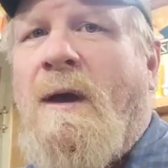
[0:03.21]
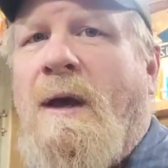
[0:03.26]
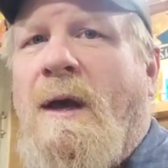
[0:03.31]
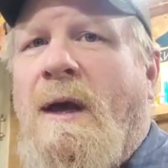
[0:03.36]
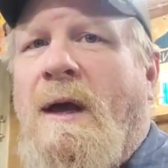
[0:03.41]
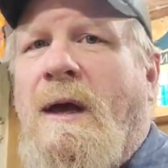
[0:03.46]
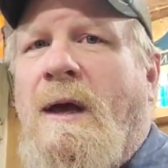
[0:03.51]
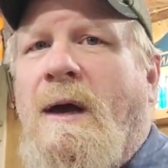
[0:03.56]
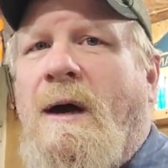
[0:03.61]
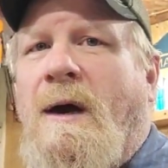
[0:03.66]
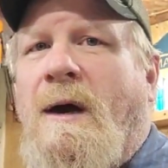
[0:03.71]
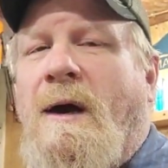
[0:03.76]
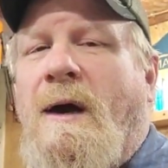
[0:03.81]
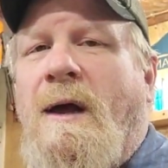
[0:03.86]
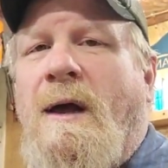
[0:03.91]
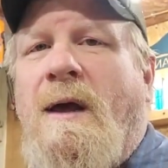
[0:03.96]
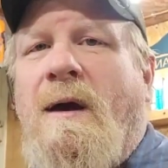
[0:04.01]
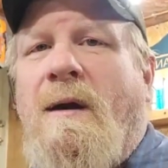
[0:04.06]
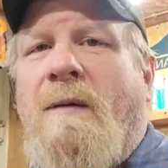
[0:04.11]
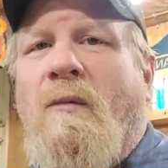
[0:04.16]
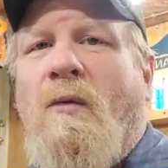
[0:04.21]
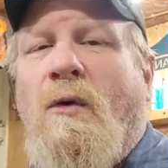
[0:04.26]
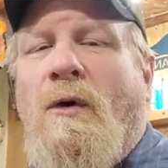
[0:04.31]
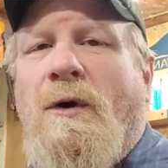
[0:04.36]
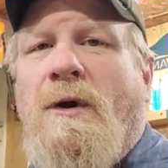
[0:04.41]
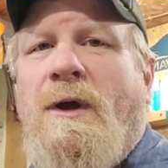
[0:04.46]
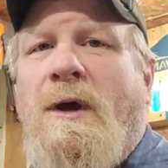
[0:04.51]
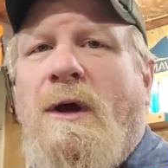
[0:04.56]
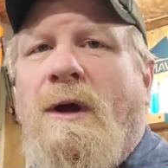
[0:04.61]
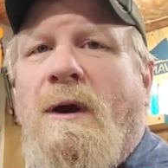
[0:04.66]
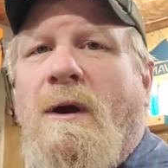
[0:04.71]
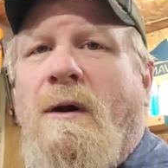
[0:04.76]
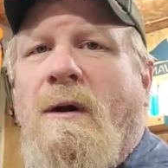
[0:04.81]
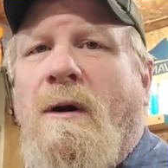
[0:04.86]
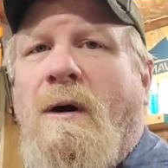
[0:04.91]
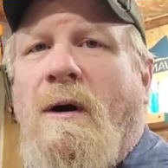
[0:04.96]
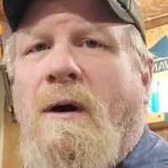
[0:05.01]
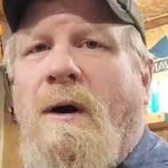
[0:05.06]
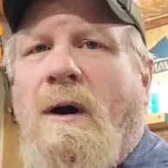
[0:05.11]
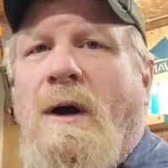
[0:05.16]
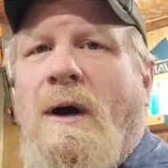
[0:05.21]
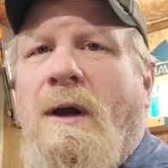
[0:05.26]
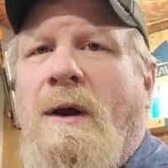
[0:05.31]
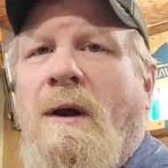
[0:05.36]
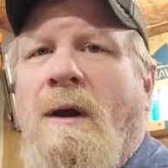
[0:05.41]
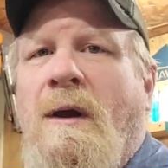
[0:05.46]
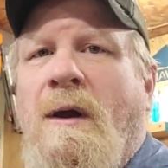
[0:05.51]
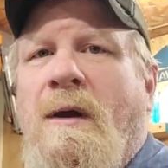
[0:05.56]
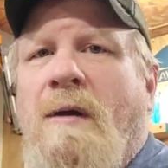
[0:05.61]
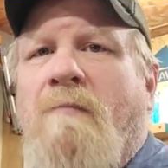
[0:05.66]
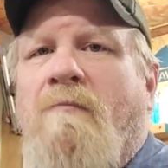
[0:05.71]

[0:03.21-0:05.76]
Hey, I am working on